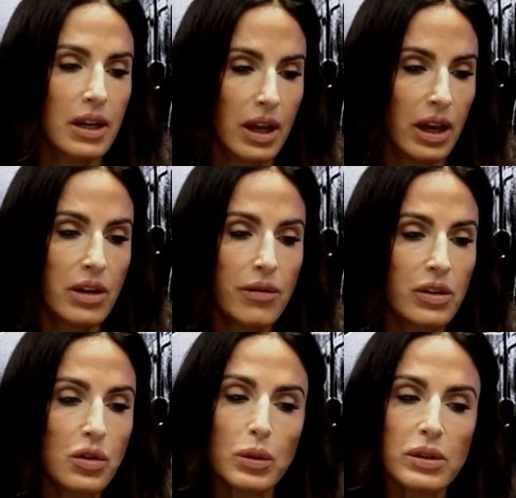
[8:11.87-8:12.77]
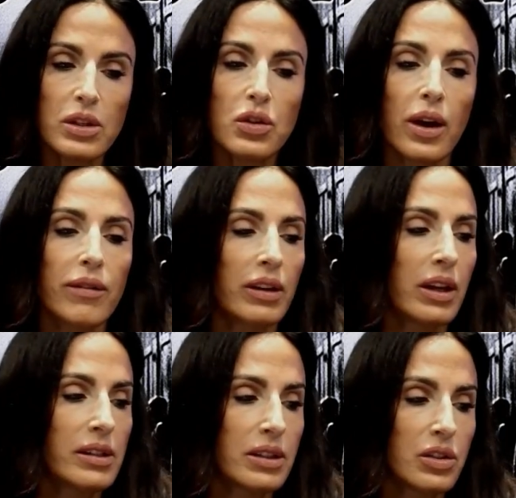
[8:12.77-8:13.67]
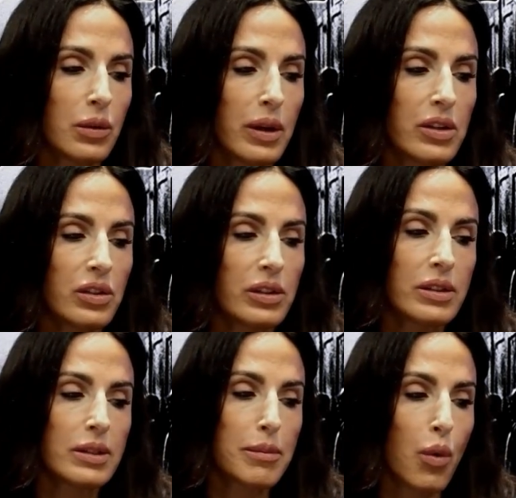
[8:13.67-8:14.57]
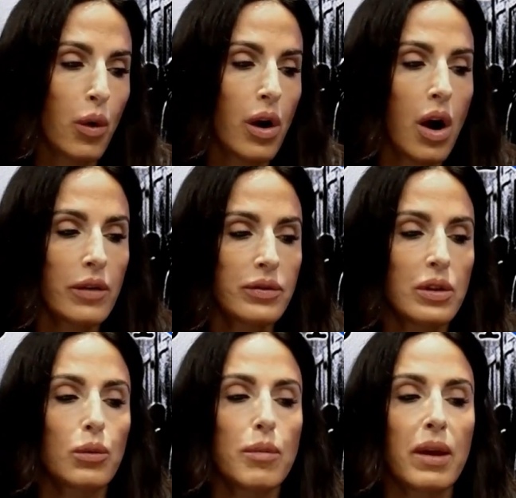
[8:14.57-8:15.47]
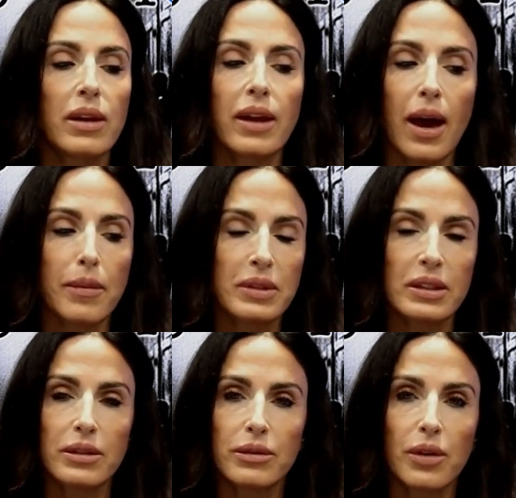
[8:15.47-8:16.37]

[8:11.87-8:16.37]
individuals in trafficking situations more often remain captive